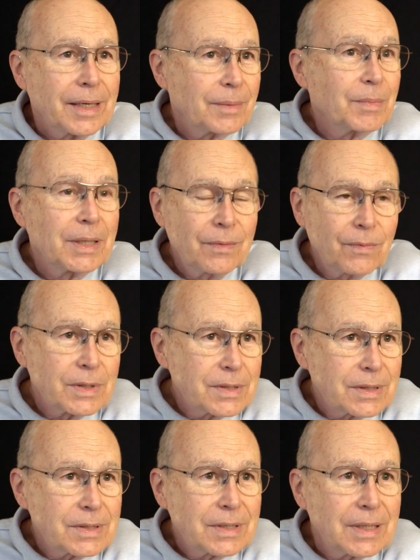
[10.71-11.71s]
I had many
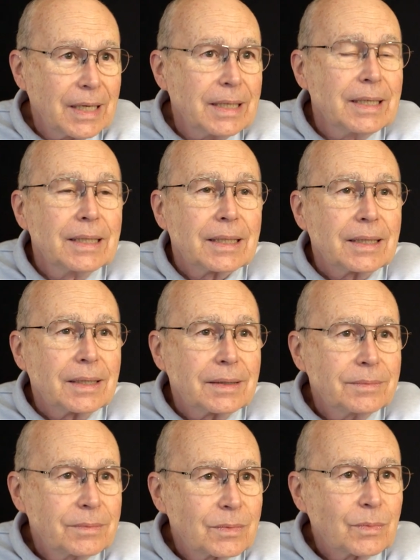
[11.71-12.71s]
visits
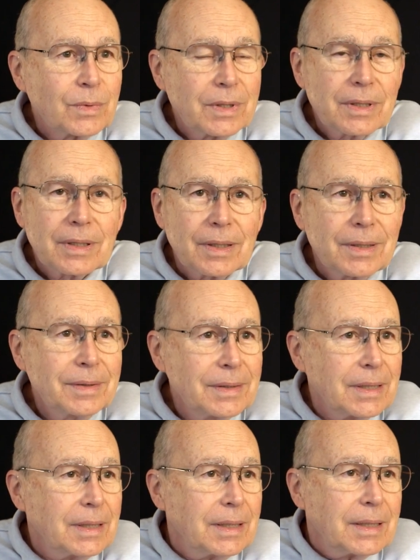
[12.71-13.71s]
uh, with, uh,
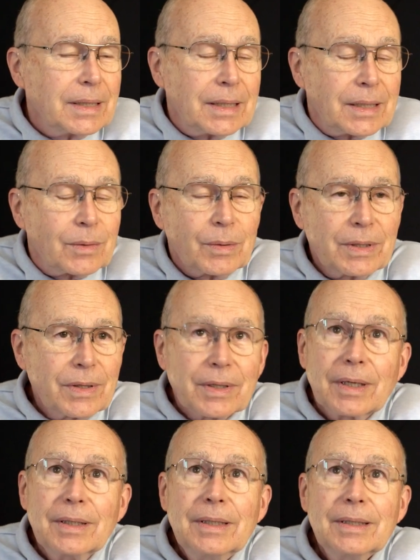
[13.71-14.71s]
with
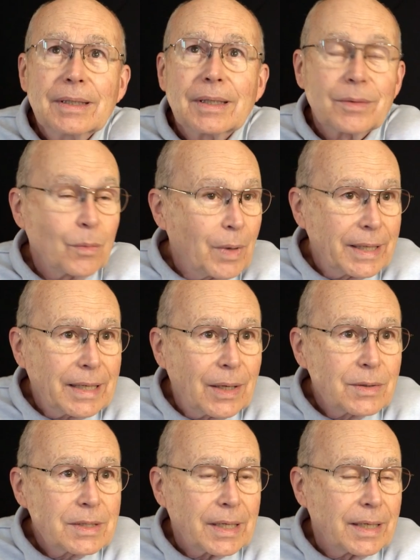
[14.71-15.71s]
uh, the White
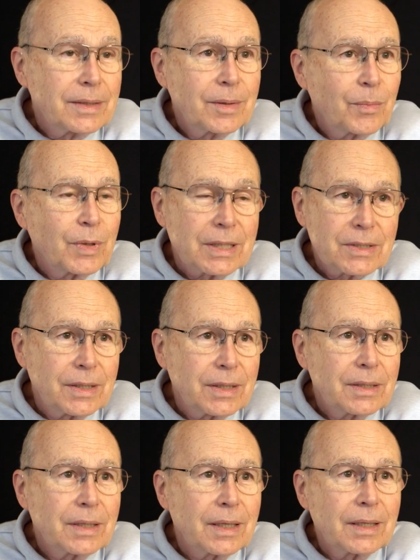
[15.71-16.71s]
House and the
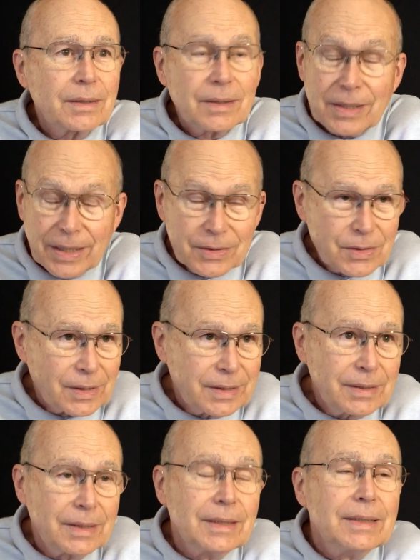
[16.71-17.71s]
President uh,
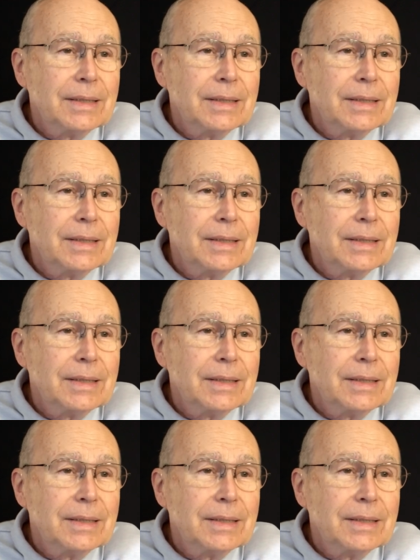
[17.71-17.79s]
occasionally.